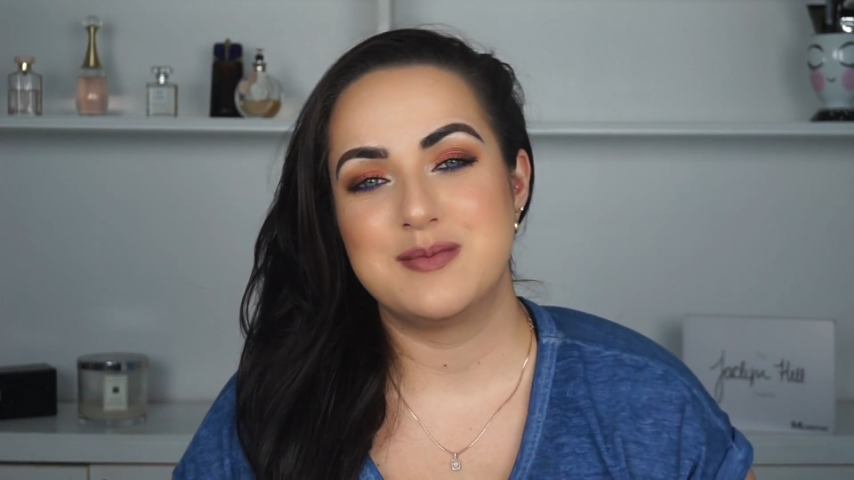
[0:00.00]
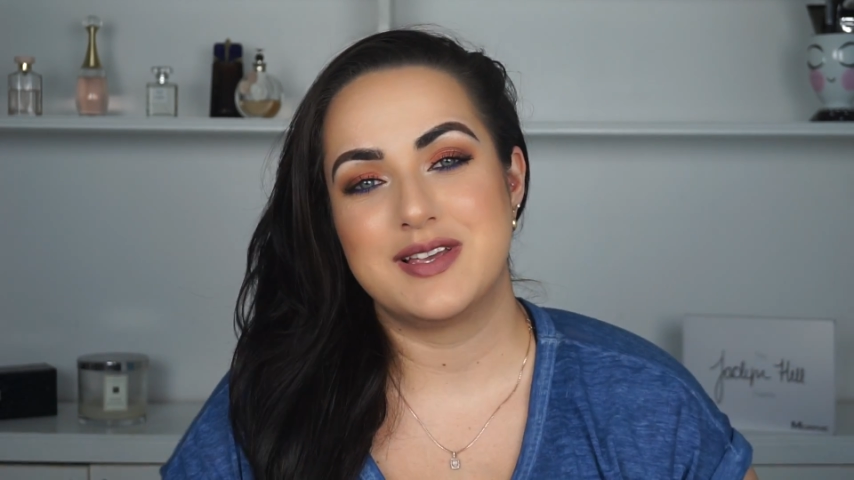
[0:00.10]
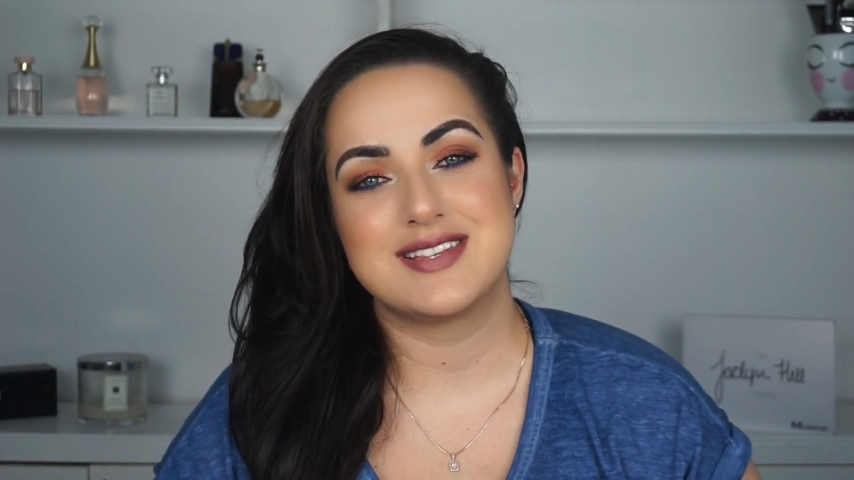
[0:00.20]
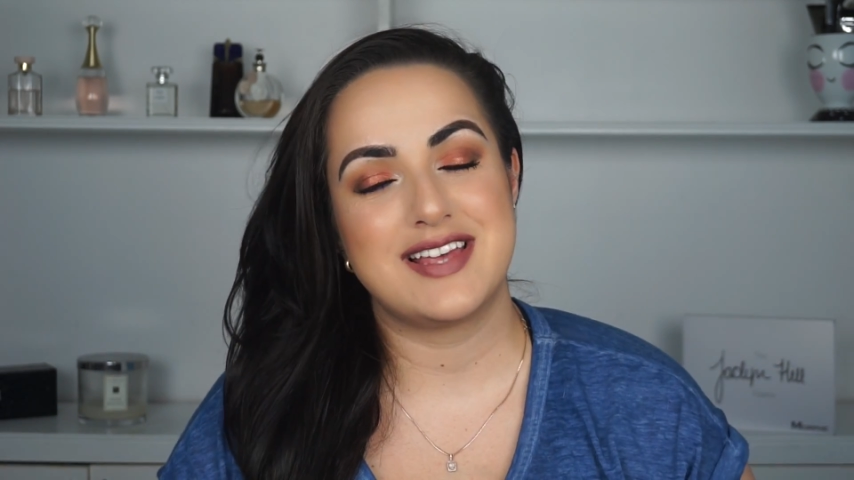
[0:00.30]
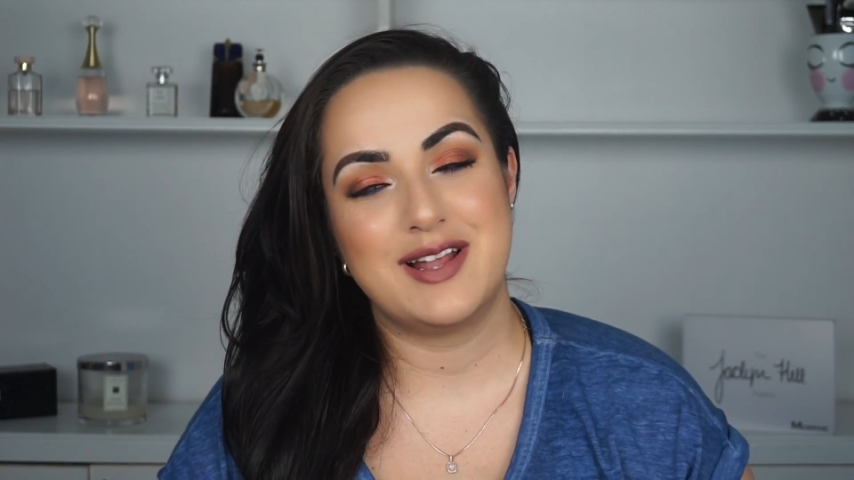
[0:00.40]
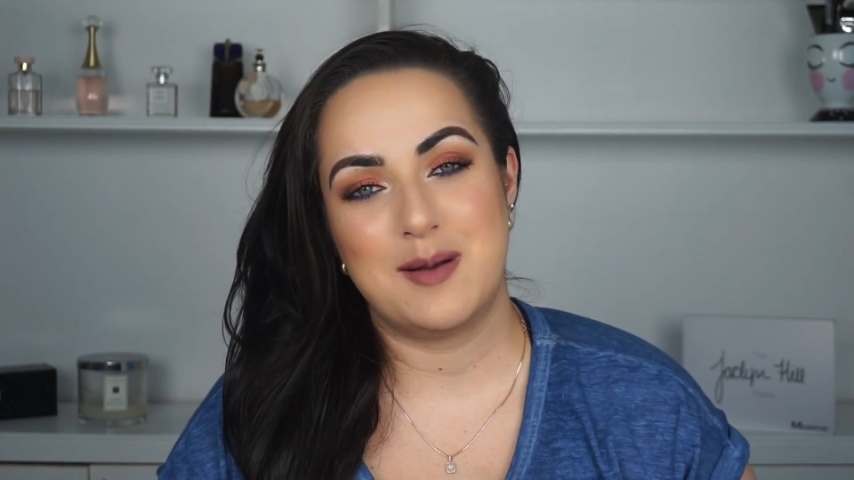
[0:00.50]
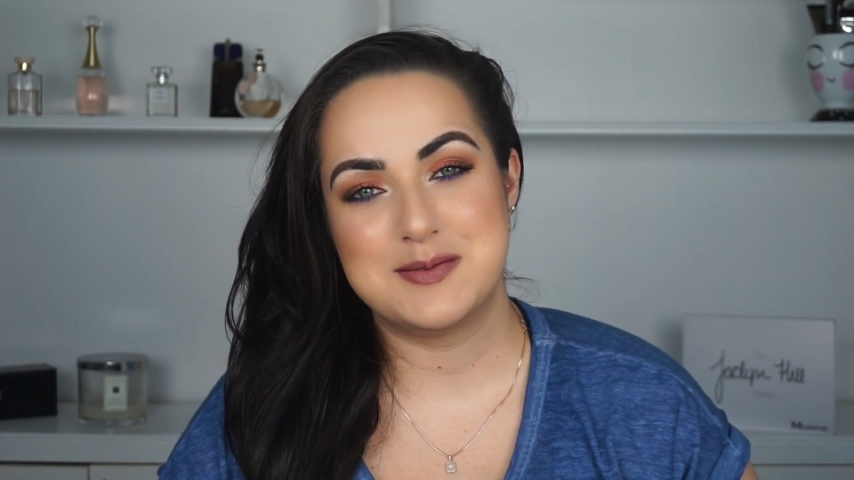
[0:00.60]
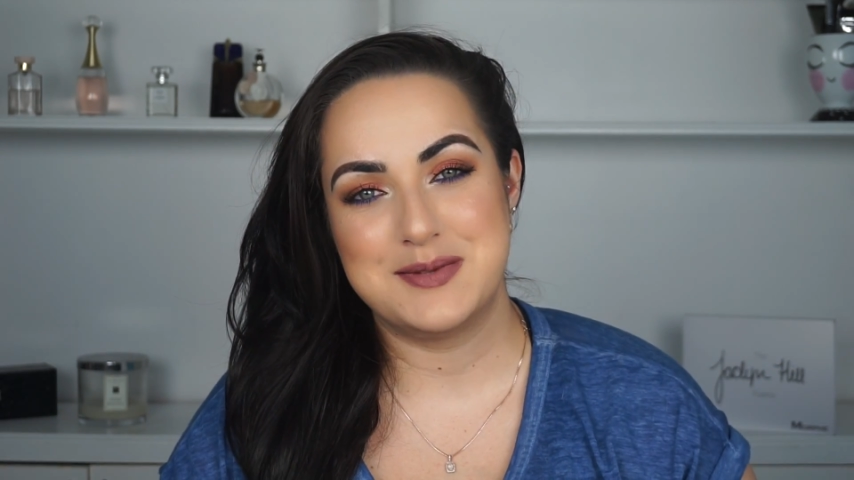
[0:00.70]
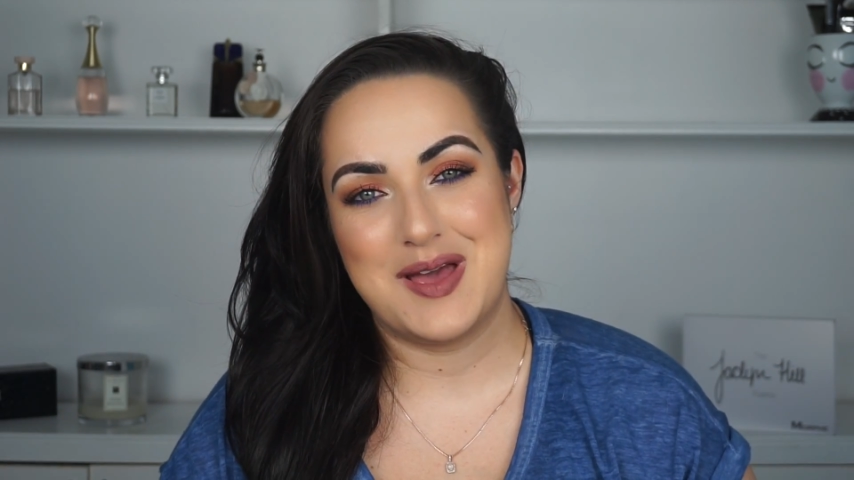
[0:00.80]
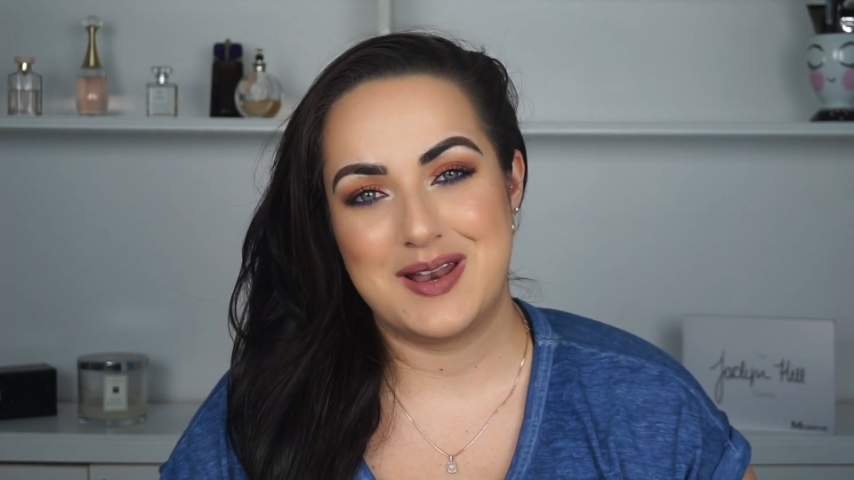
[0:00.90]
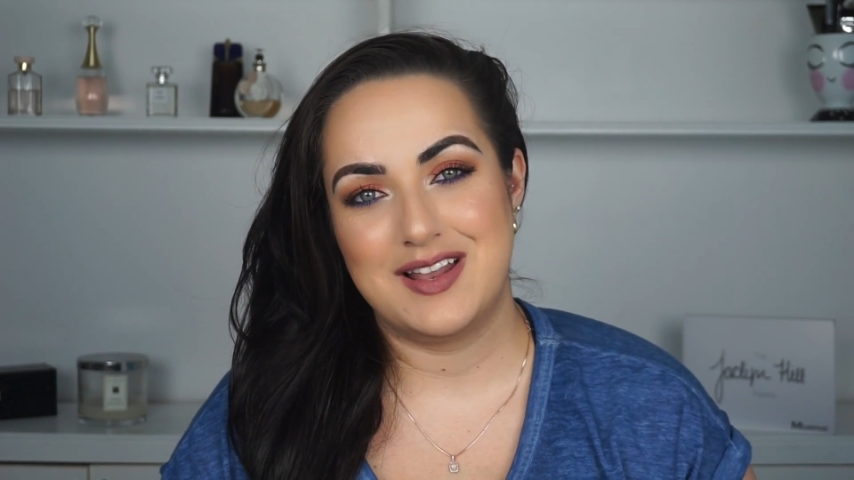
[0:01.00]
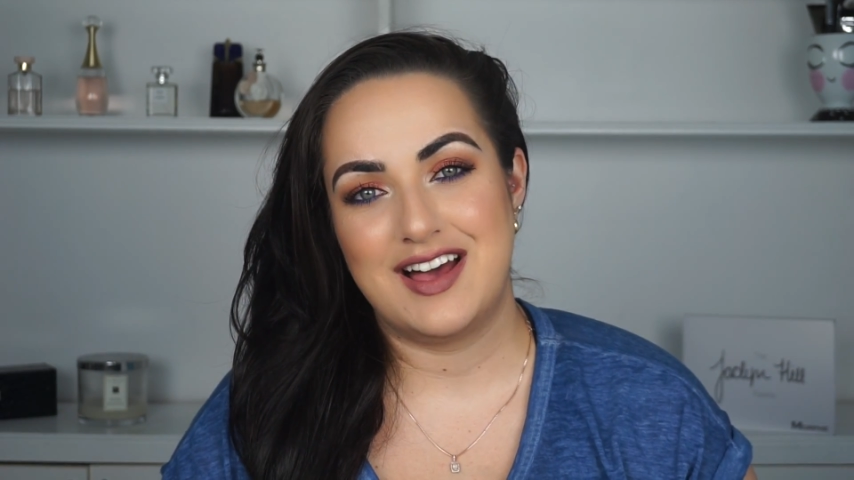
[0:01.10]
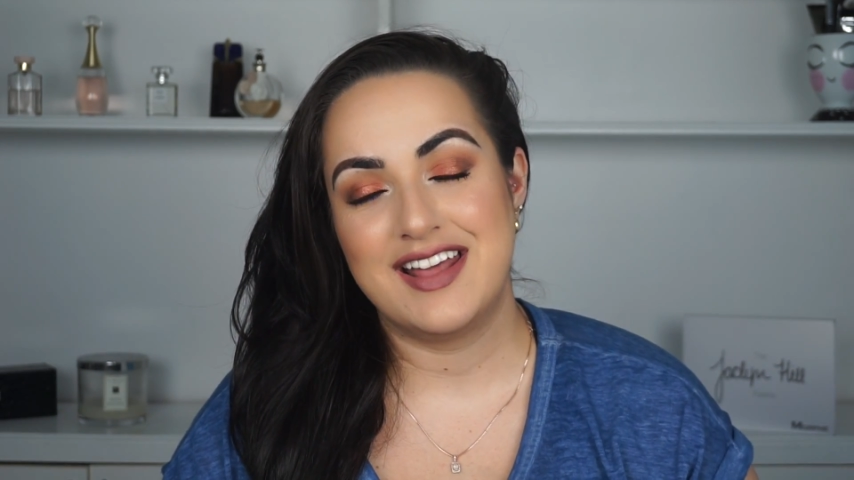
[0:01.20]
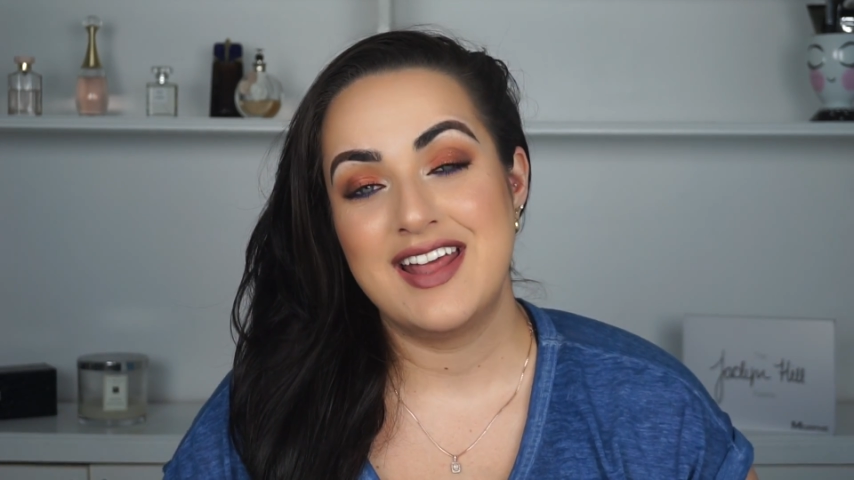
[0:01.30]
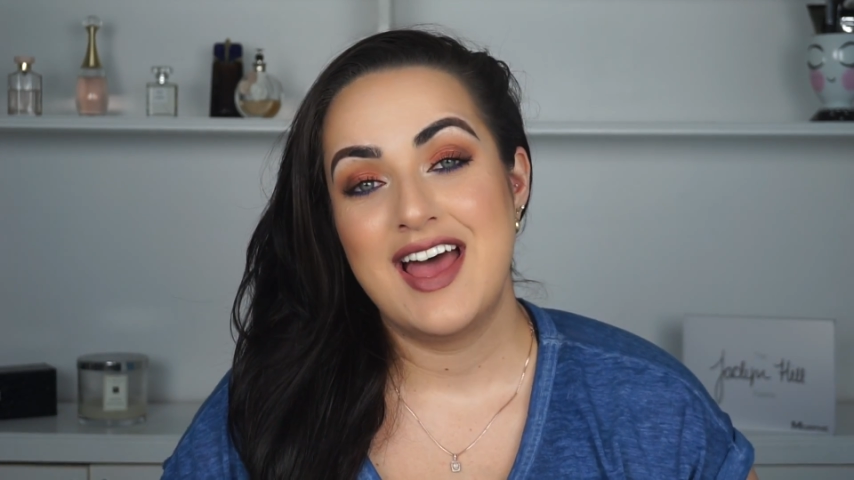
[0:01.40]
because that helps me out a
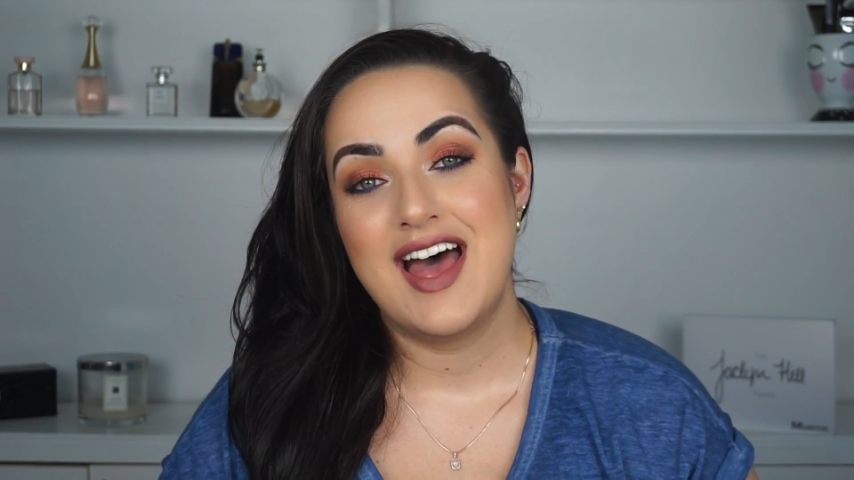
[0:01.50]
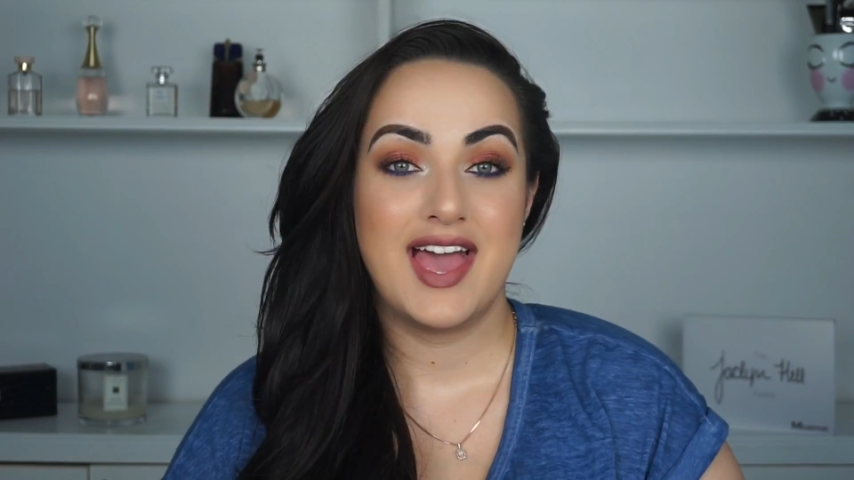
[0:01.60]
lot.